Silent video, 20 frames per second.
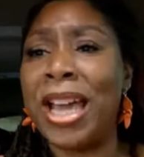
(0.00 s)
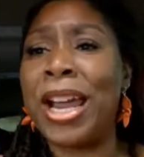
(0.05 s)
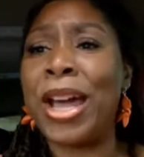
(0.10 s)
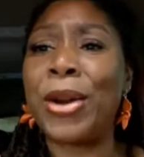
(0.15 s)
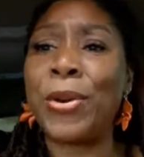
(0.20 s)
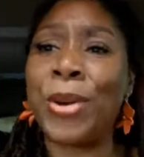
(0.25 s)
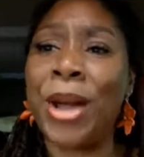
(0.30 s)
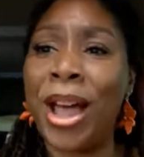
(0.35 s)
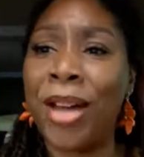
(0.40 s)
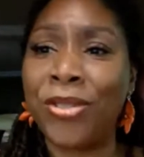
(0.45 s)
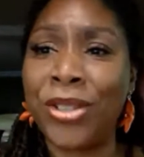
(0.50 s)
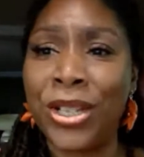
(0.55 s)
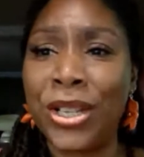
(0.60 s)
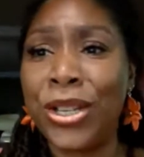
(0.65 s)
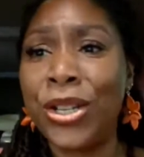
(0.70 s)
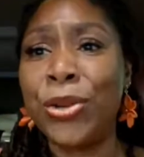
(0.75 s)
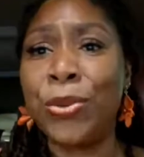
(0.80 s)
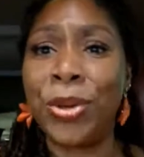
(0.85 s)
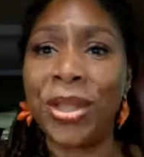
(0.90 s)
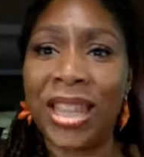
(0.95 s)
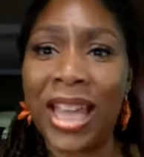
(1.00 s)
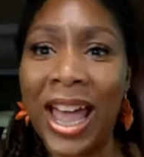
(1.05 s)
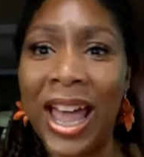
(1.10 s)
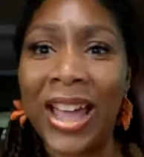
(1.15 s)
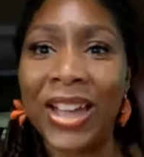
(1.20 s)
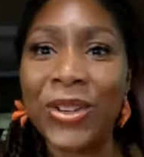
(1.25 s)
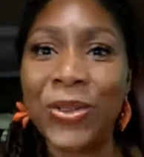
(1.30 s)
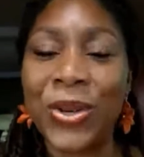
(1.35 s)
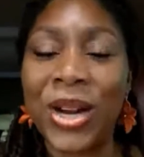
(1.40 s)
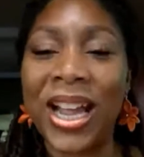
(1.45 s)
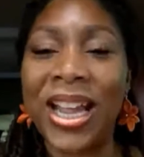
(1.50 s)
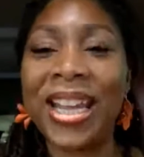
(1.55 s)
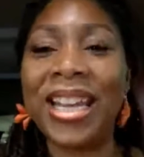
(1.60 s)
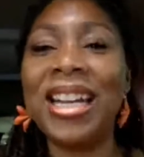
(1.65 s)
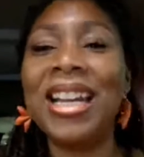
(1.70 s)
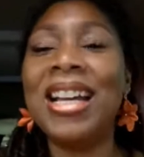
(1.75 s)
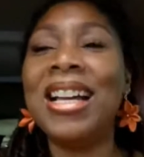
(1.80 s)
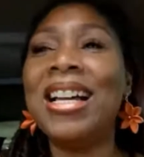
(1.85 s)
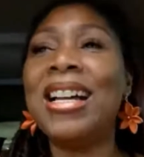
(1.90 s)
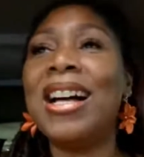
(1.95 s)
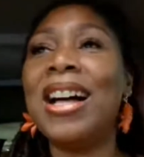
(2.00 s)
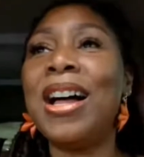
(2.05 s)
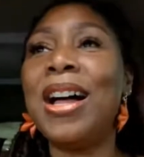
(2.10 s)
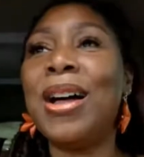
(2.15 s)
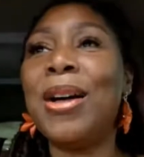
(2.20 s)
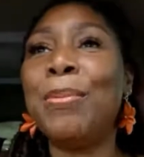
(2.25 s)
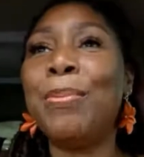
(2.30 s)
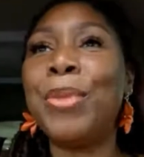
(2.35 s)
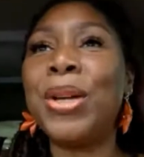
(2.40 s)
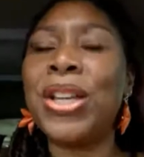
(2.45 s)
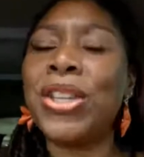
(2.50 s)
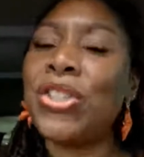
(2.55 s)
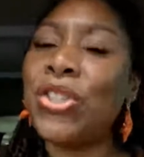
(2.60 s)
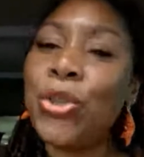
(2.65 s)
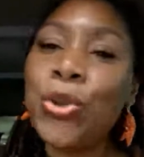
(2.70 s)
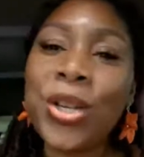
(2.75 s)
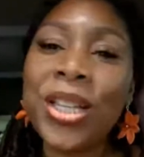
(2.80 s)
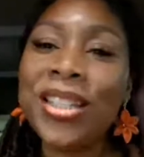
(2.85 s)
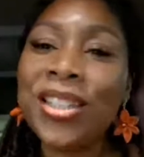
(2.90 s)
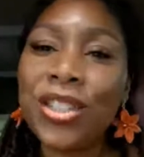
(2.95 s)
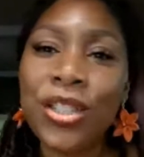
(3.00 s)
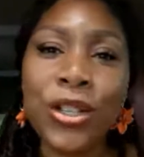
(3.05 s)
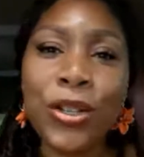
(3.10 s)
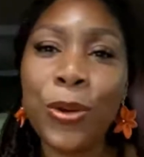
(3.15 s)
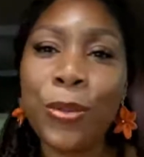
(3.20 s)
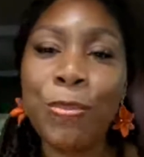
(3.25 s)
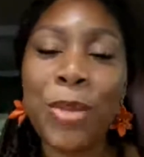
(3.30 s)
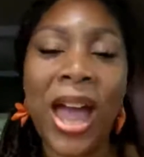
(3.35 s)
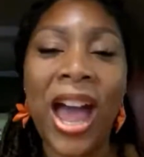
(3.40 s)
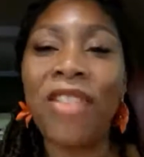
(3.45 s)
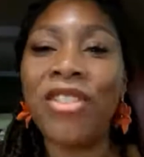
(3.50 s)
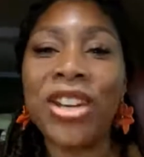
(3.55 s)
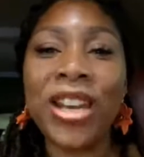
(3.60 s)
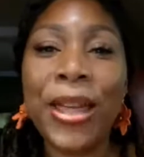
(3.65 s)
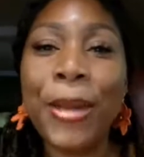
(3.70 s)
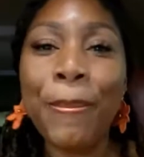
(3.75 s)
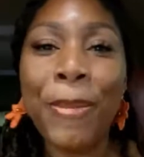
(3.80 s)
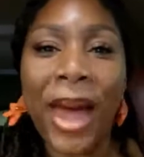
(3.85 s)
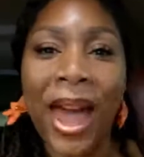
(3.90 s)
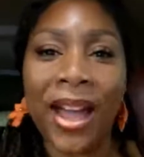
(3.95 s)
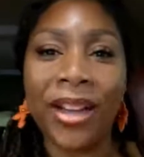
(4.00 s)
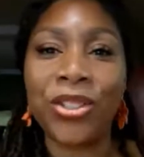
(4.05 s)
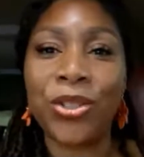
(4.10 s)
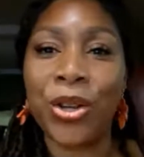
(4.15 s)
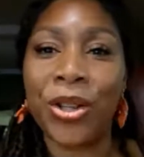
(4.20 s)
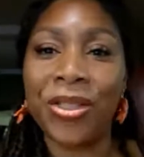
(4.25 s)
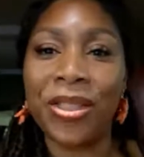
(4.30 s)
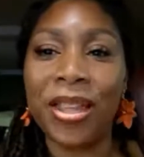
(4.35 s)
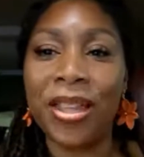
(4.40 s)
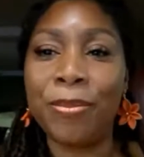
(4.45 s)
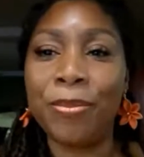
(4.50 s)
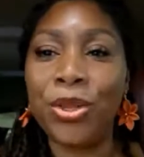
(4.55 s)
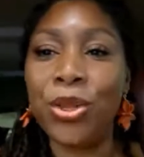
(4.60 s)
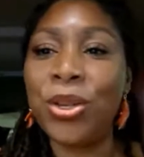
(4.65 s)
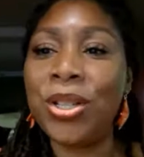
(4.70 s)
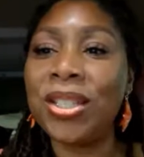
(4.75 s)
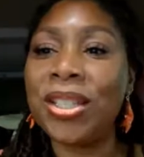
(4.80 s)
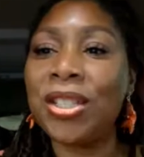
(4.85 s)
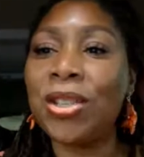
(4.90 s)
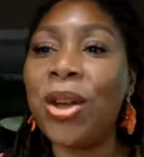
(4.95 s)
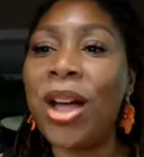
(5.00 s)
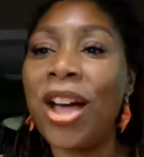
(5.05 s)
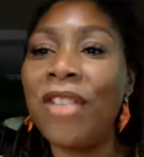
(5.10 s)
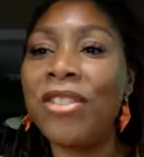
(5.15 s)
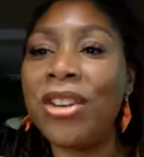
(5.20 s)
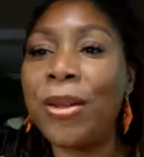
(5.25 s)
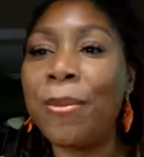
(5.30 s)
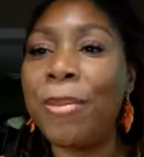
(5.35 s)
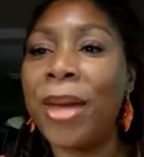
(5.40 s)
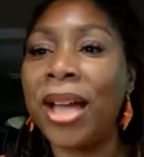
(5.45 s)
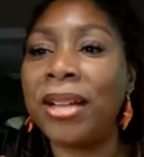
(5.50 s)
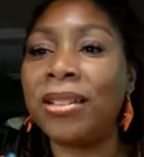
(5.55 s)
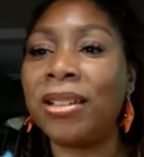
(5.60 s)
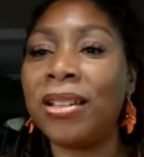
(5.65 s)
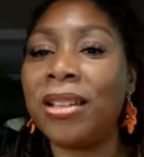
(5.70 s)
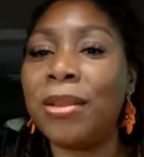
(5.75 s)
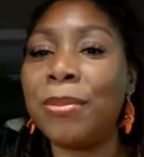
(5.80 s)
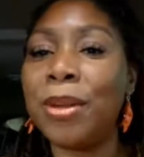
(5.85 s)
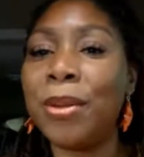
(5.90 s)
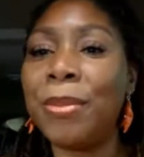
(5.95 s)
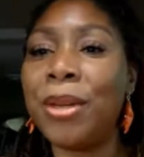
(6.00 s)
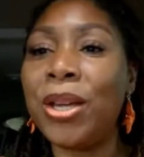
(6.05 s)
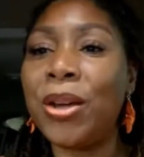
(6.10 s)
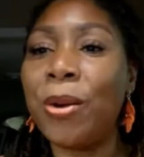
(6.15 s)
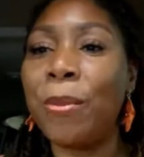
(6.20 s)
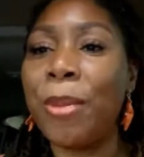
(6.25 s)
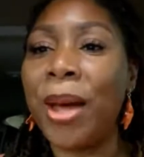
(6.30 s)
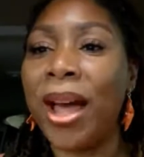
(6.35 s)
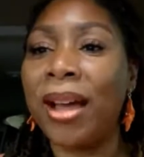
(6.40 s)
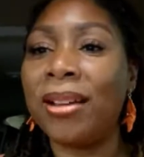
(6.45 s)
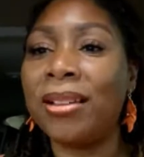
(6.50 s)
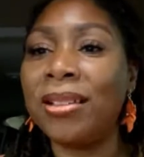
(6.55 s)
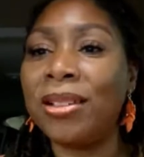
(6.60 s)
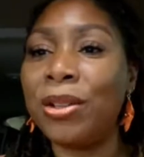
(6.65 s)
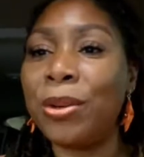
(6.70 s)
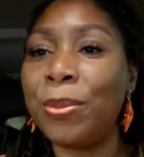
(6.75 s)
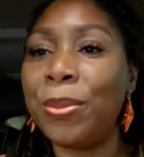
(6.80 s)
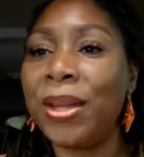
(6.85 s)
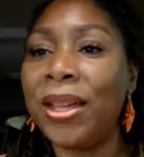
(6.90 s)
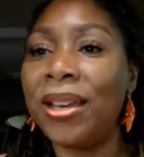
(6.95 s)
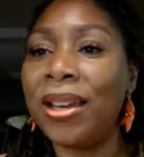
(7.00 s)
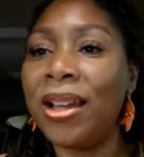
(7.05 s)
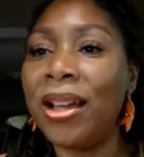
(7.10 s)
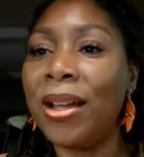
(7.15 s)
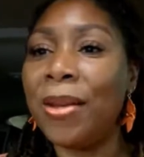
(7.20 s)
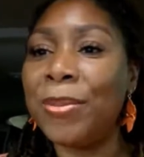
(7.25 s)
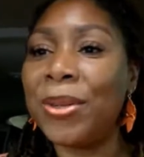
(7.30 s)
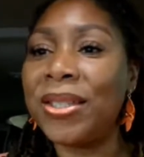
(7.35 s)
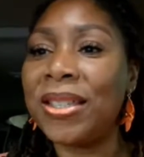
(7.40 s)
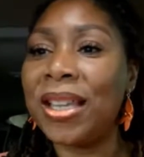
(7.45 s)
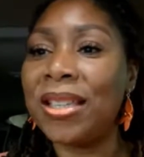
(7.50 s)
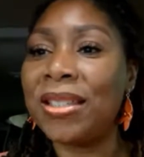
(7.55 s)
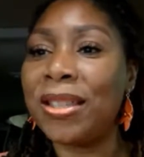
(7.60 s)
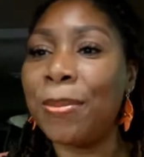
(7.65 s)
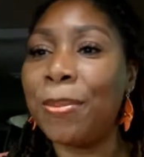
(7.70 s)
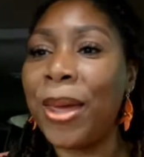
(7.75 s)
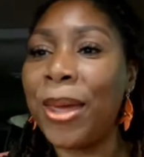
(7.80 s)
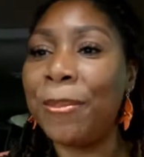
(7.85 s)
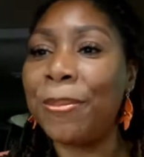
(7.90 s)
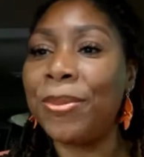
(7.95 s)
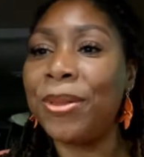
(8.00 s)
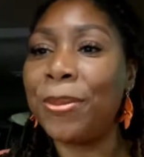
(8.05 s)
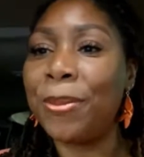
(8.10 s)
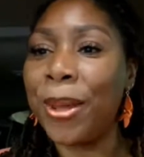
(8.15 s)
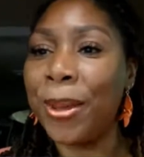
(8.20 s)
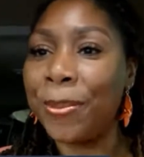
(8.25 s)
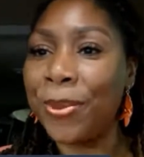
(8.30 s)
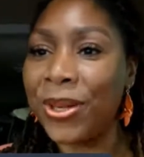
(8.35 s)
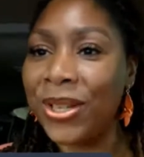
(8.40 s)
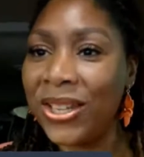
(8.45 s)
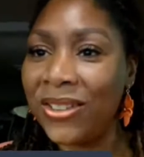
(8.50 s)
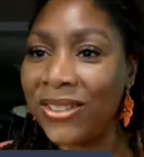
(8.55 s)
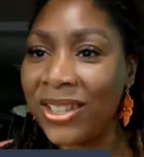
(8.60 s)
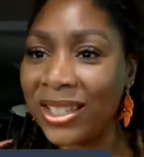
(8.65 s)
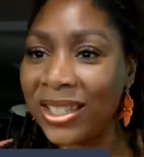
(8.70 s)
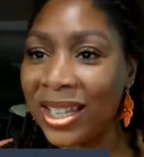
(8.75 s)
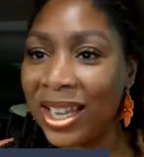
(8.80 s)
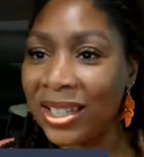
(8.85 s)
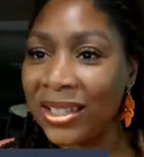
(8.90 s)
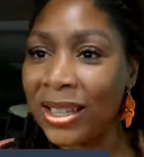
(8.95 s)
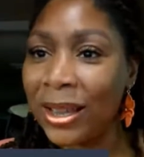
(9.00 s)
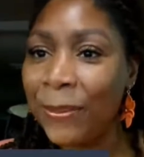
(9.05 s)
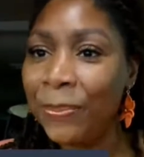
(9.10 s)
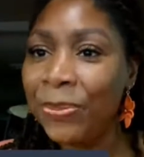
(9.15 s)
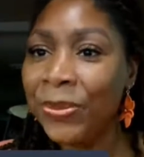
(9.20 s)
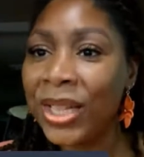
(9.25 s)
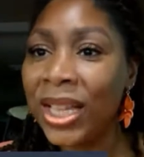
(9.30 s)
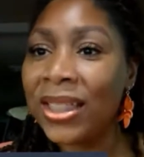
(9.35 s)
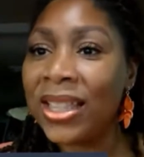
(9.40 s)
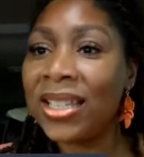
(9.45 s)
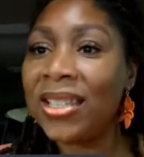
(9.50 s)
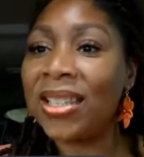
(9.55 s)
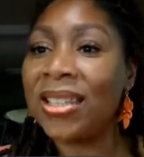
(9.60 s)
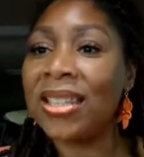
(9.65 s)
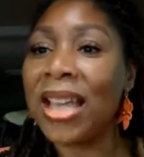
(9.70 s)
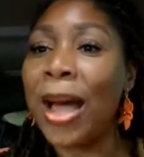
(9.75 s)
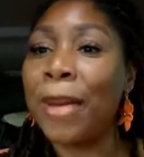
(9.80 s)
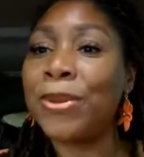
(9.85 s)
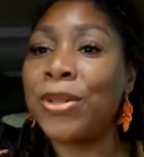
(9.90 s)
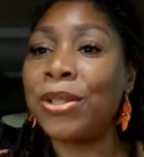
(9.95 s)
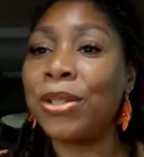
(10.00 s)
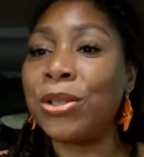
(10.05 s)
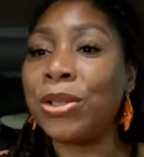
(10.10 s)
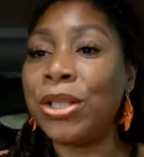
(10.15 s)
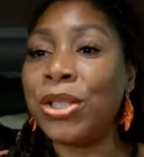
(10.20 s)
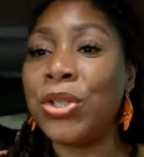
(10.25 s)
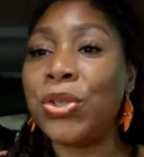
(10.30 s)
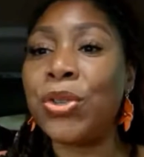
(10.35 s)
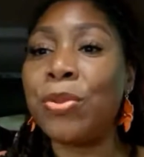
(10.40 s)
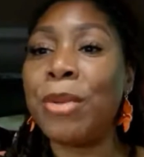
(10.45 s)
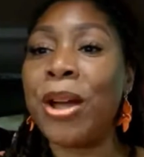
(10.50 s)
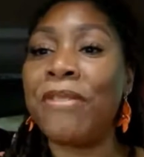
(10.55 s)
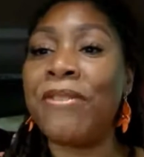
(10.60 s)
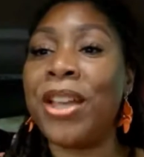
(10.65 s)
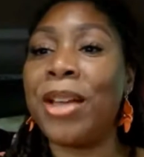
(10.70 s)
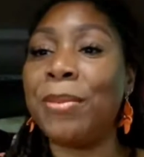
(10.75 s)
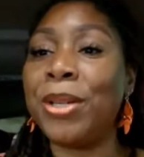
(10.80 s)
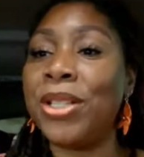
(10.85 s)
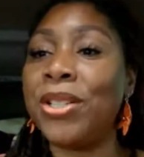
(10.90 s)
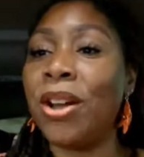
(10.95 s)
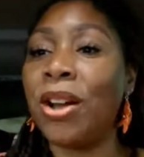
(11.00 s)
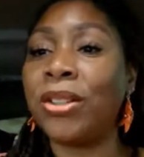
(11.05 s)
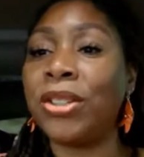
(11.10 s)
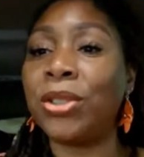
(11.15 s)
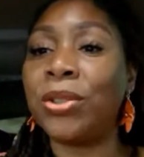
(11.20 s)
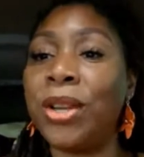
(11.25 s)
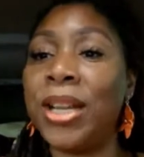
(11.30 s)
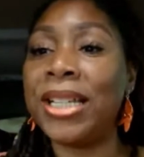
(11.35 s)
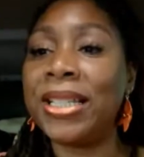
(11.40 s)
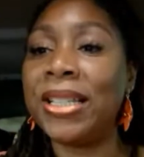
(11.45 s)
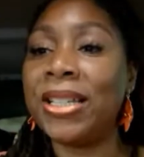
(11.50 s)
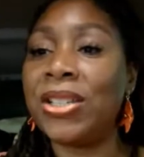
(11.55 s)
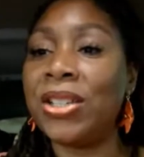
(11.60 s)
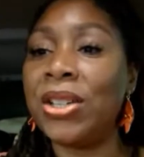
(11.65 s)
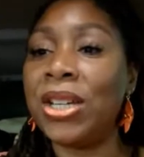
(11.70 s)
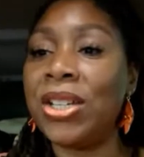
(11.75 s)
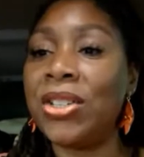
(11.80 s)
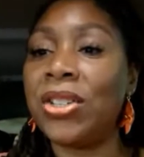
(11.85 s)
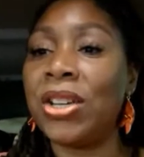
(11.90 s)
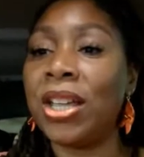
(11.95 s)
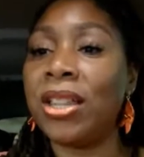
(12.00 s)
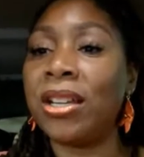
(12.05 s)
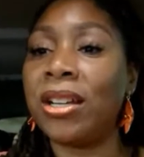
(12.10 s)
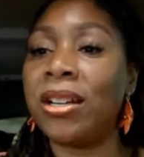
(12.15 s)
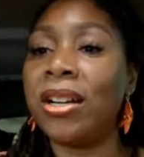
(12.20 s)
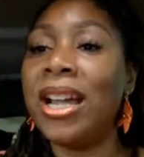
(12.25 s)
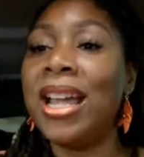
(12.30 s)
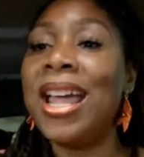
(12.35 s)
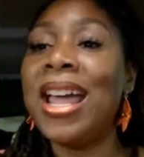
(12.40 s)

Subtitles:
I don't have to deal with that, right? Because you can still have an impact on them. You can still have an impact on them. Let me go back a little bit. It says the paper diva says, this is absolutely true. My family talks crazy to each other.